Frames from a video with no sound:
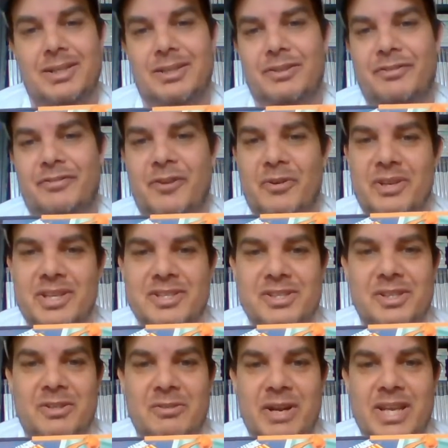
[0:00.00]
the font
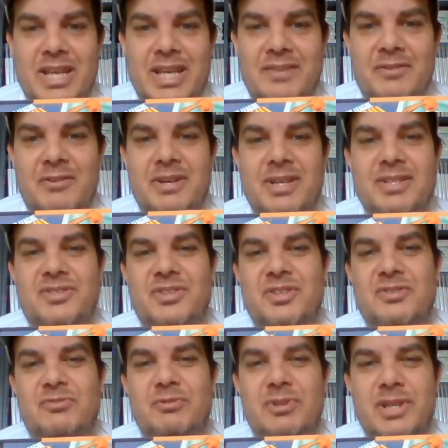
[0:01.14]
isn't great either, it's
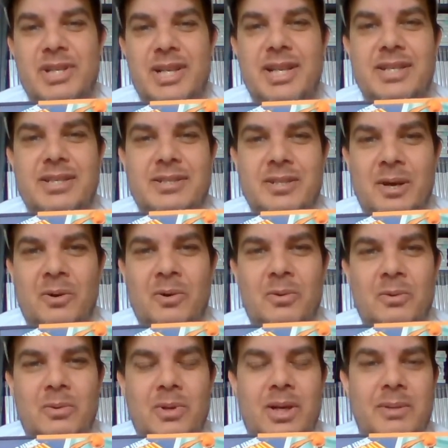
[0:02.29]
just really
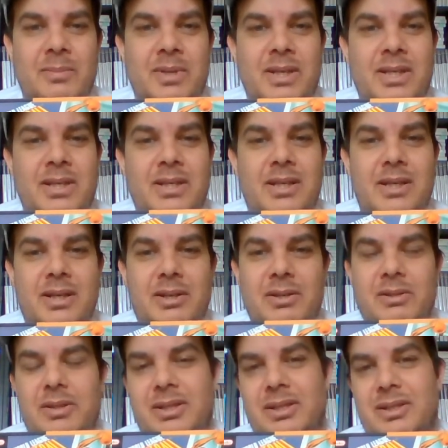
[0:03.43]
dull. I mean,
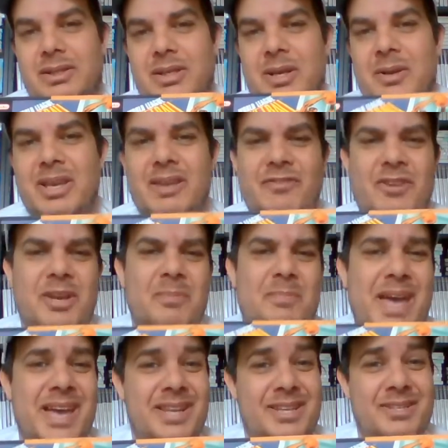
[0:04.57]
if you
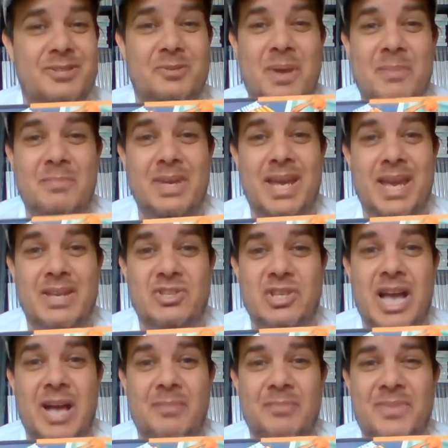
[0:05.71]
compare this to NBA
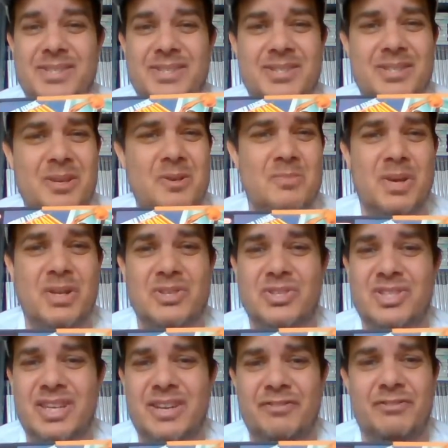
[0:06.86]
Jam, there's so
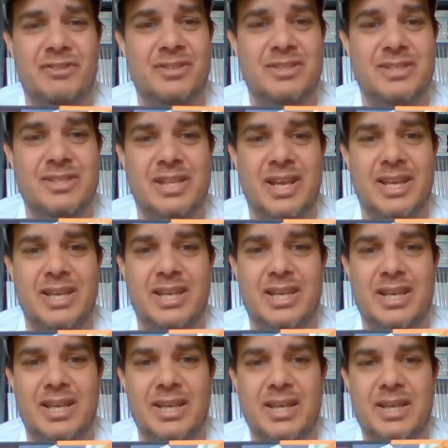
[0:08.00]
much difference, like,
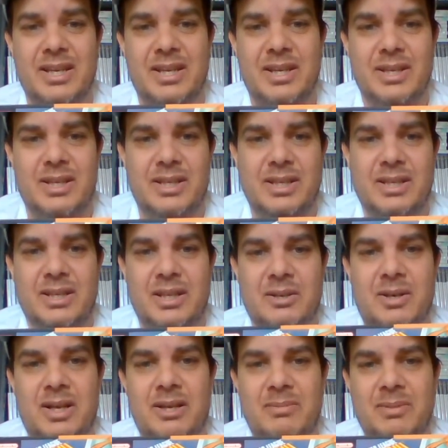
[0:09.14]
you
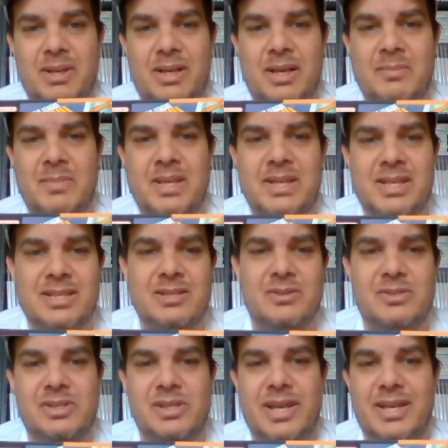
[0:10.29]
know, I mean, this
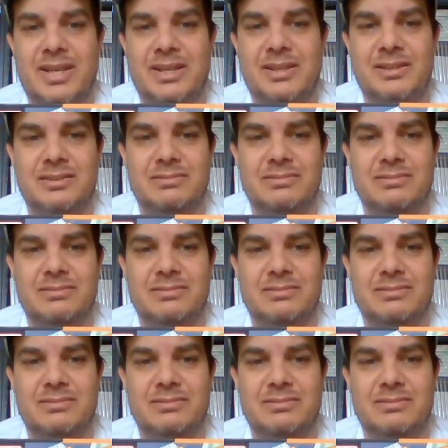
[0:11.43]
looks like a